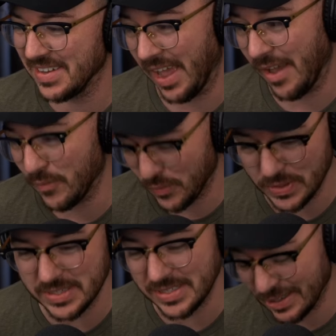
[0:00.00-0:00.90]

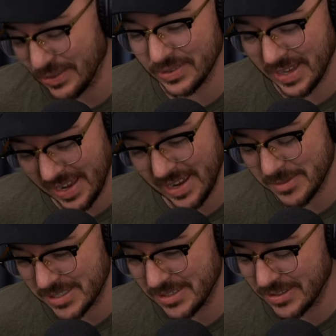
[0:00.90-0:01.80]
every single day I'm
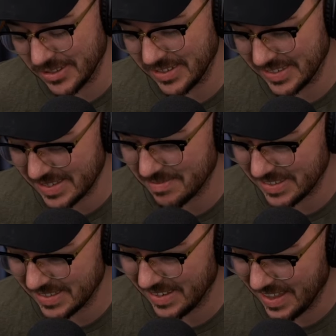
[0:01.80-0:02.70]
still learning
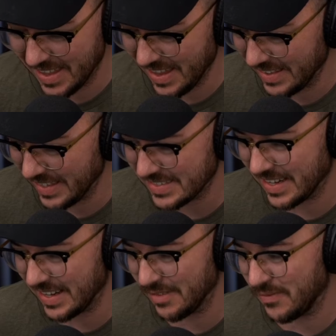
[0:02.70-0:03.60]
something, and that's
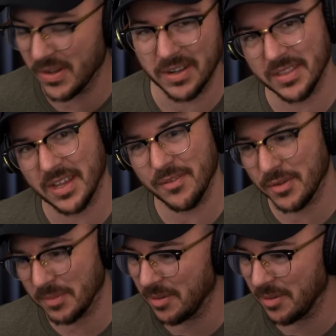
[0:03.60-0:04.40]
kind of the fun in life.